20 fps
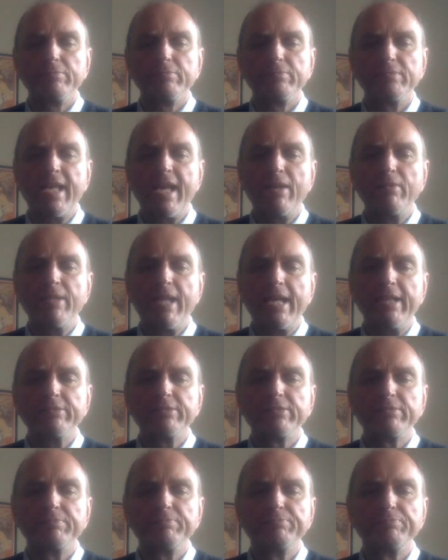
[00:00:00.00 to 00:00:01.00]
Now,
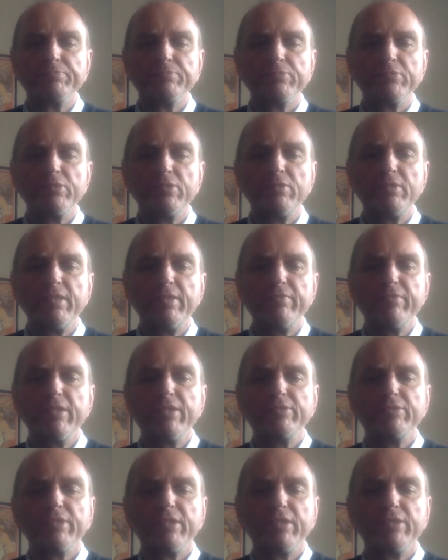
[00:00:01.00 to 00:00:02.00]
lads, you leave
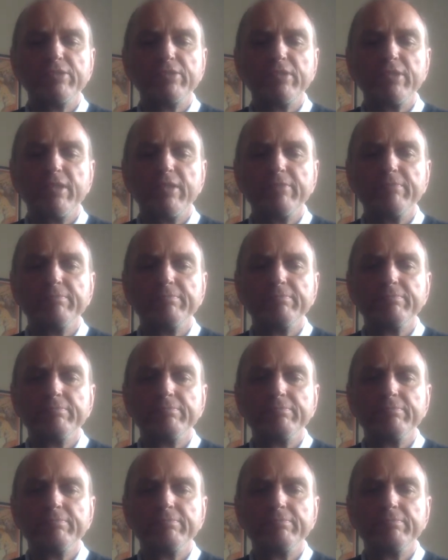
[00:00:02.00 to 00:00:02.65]
those girls alone.